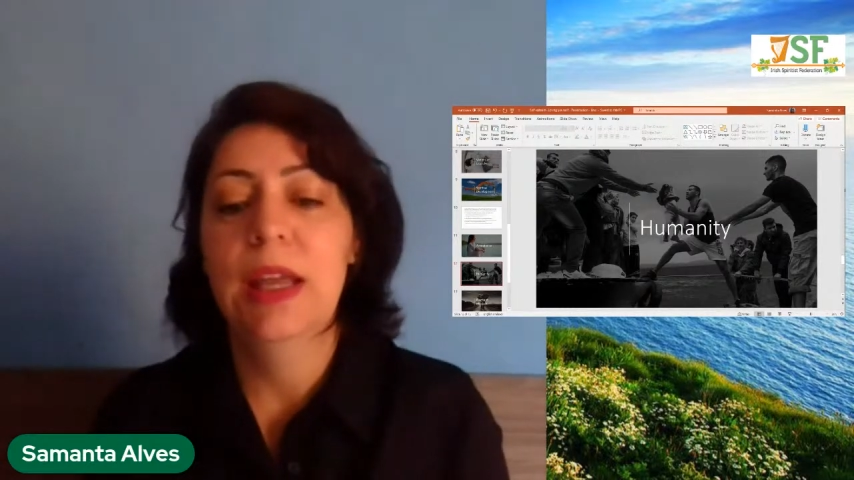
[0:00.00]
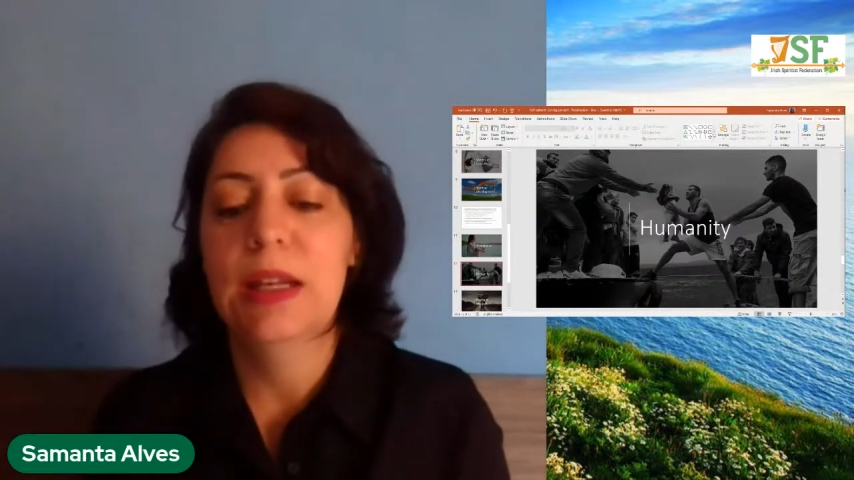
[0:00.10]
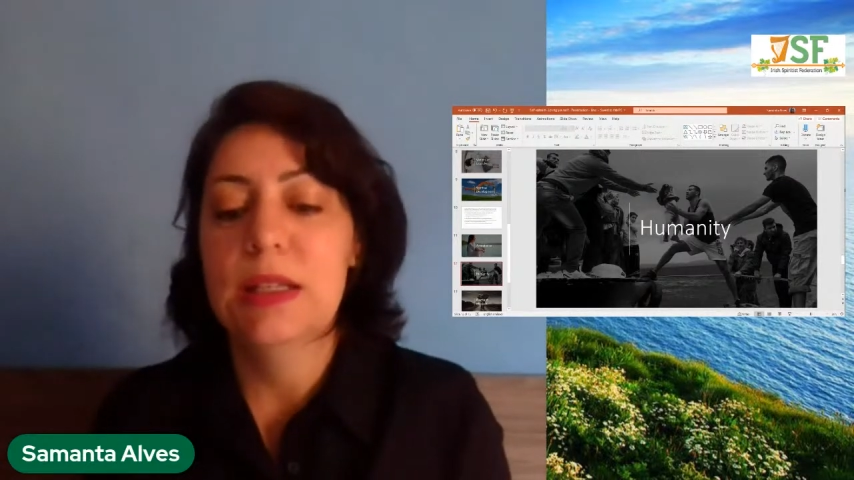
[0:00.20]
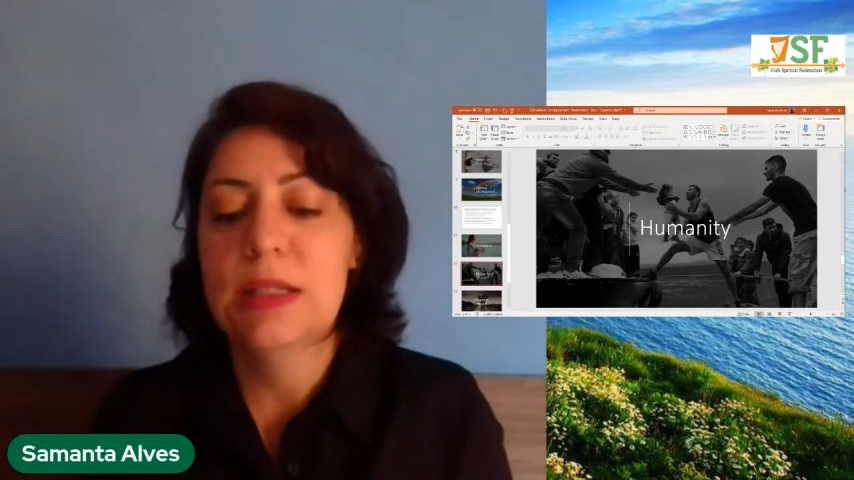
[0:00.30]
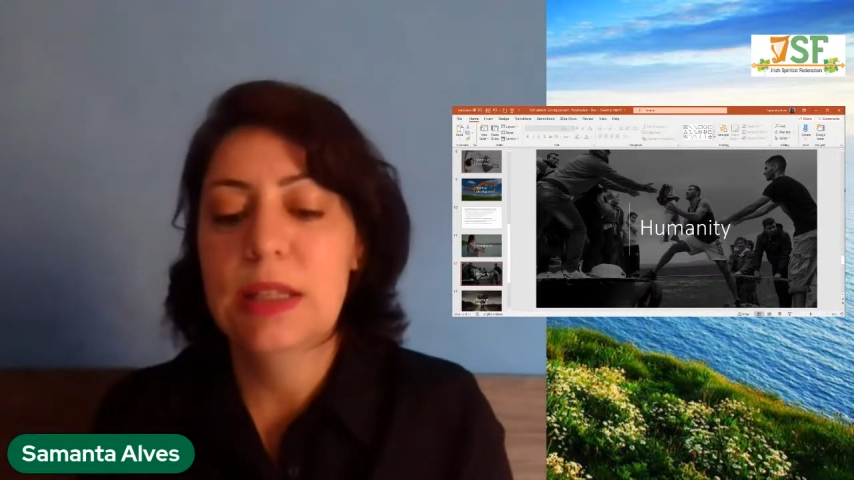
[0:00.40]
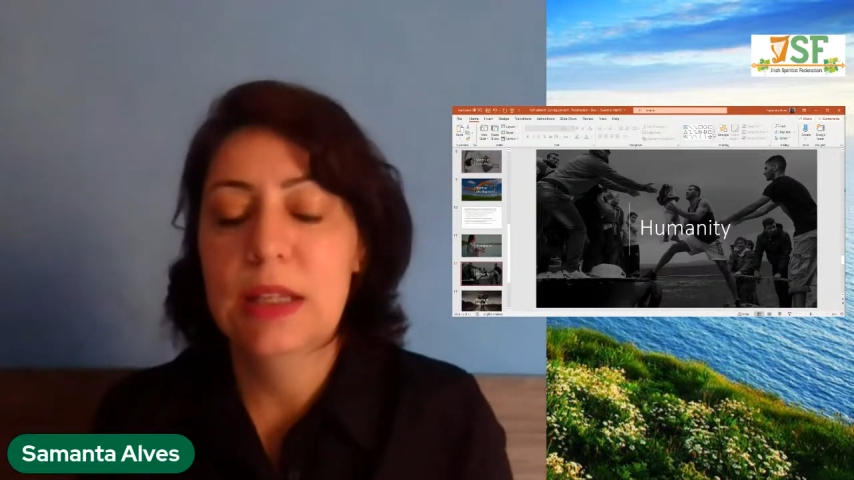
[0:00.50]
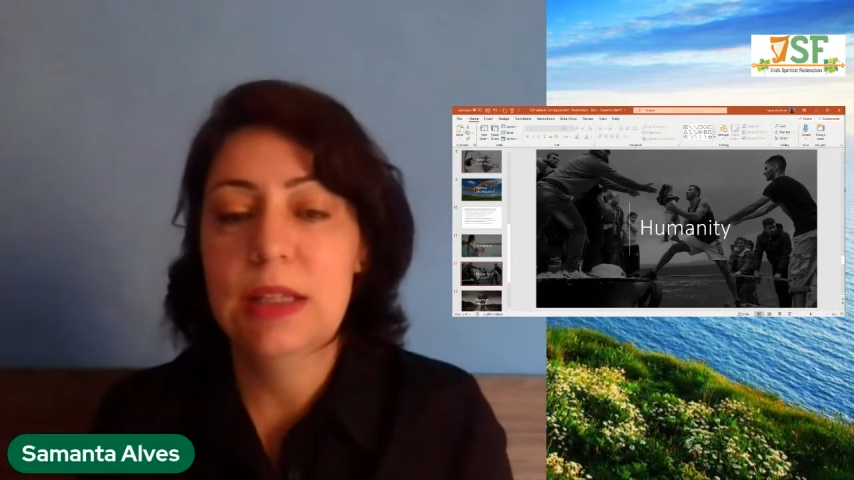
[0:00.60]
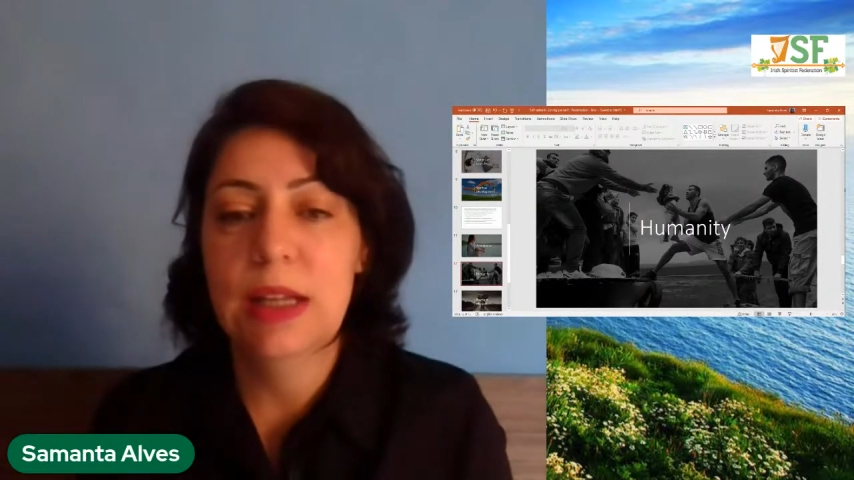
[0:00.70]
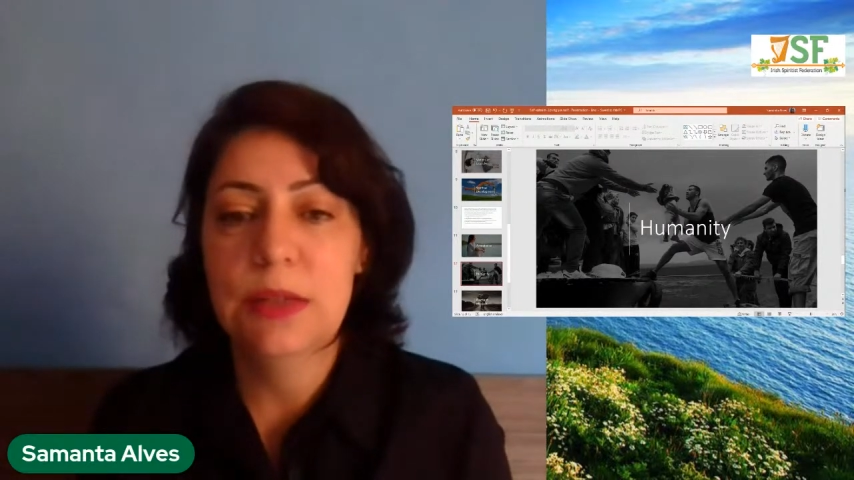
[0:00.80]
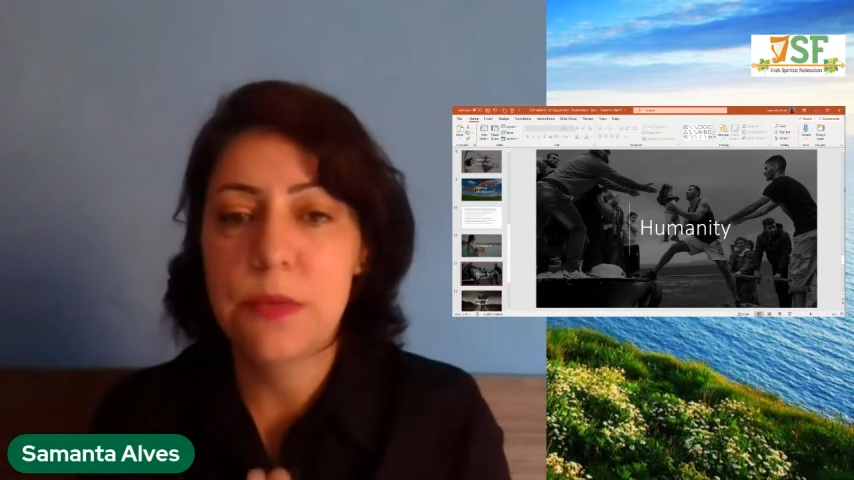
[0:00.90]
and
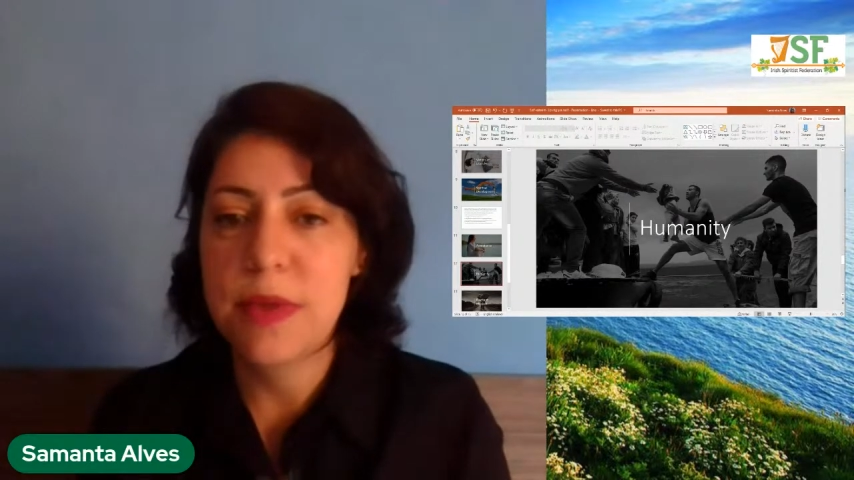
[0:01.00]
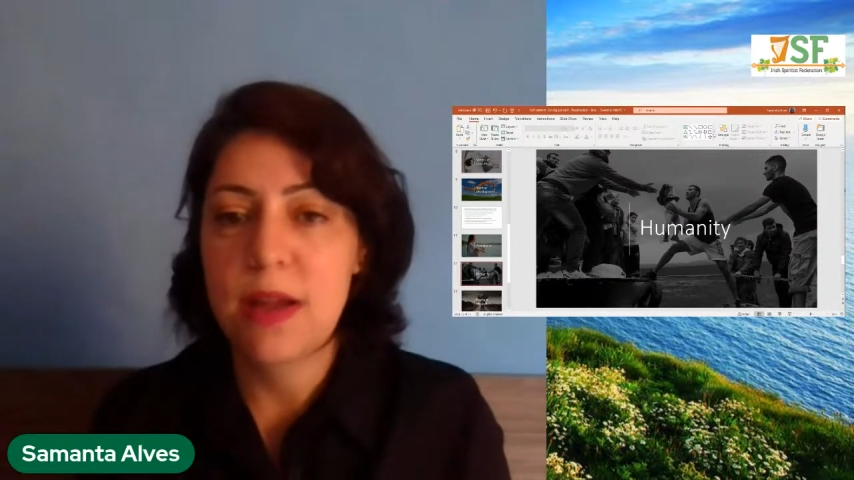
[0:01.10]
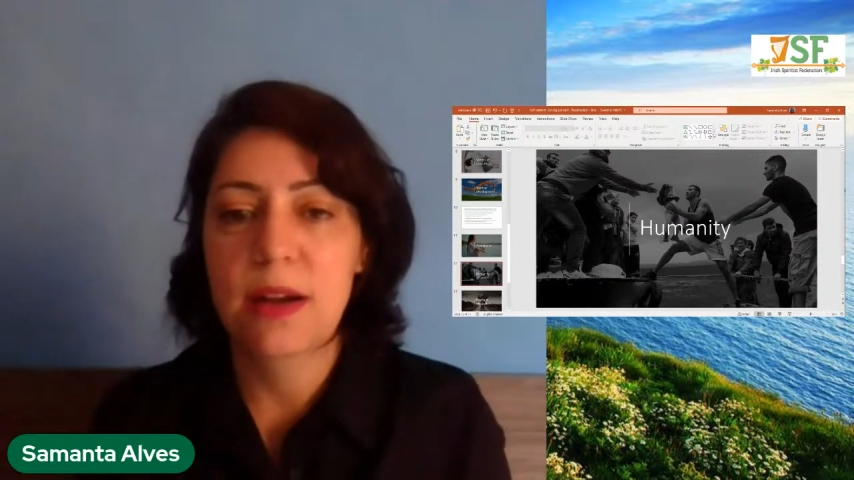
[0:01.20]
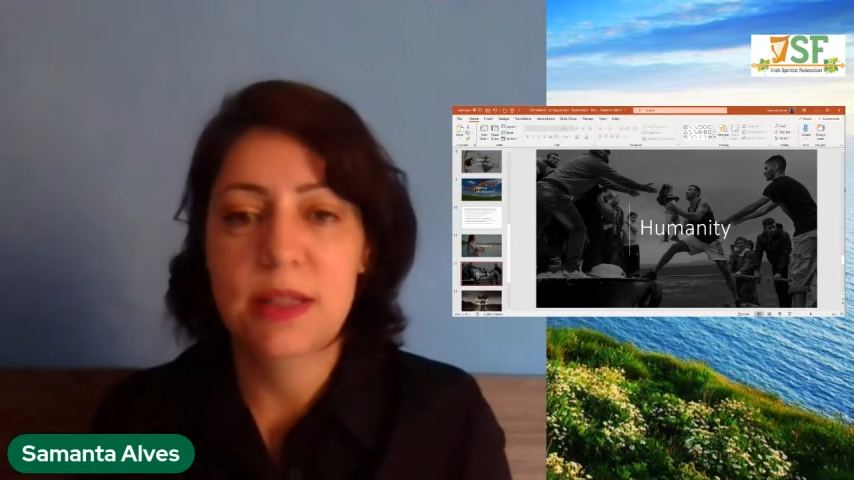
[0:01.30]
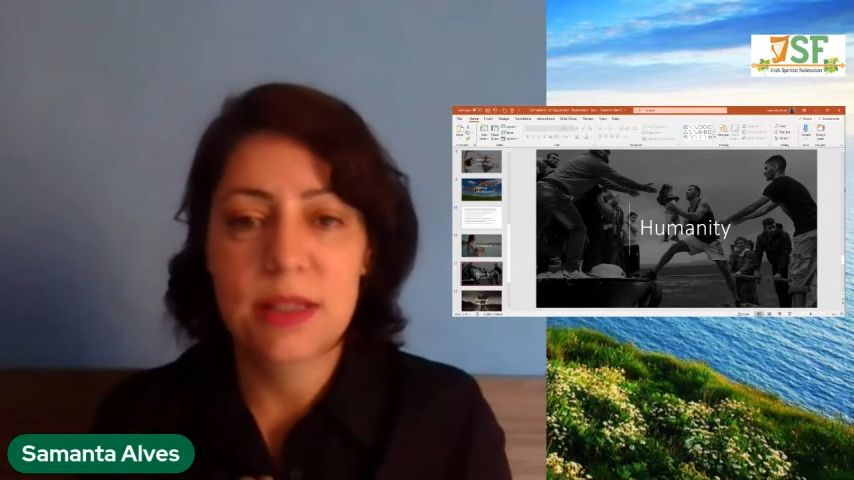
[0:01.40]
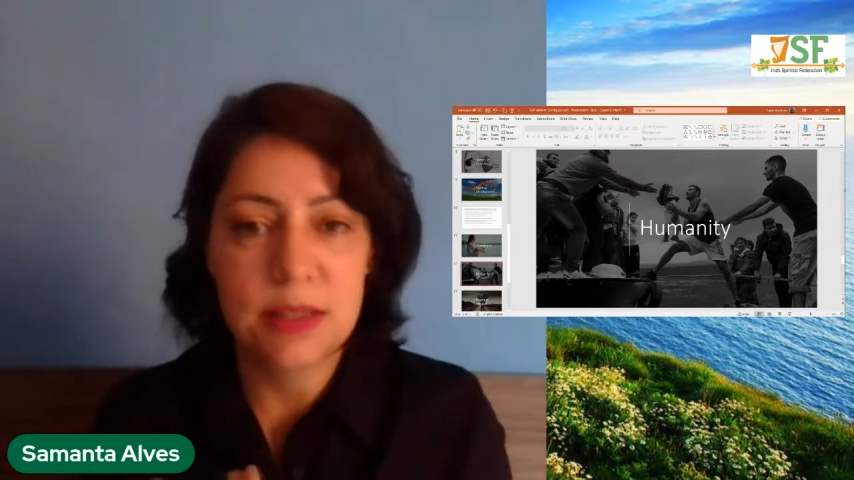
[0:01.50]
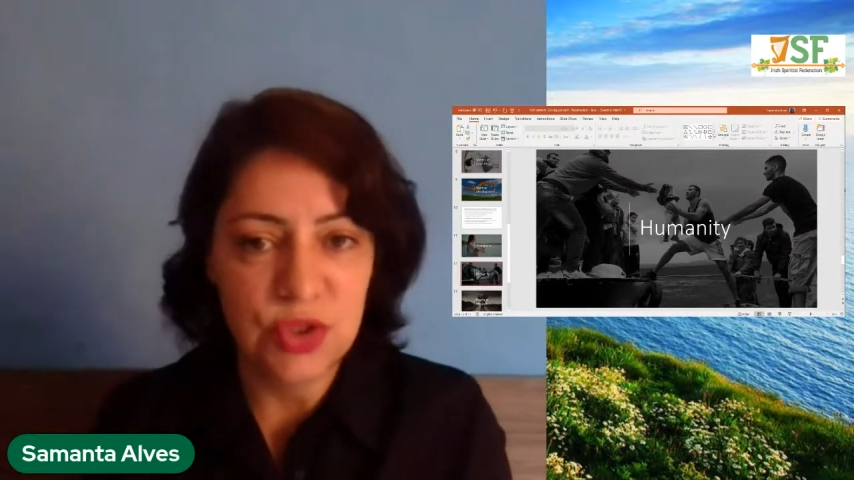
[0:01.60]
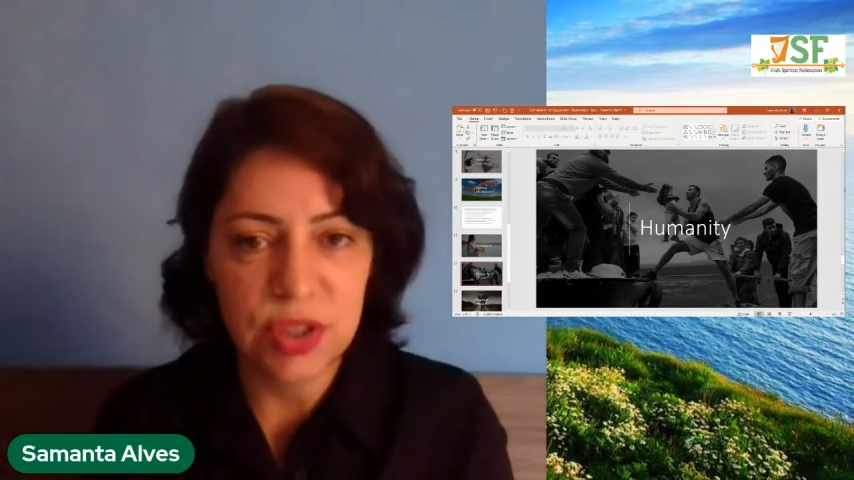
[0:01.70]
understand that we are in this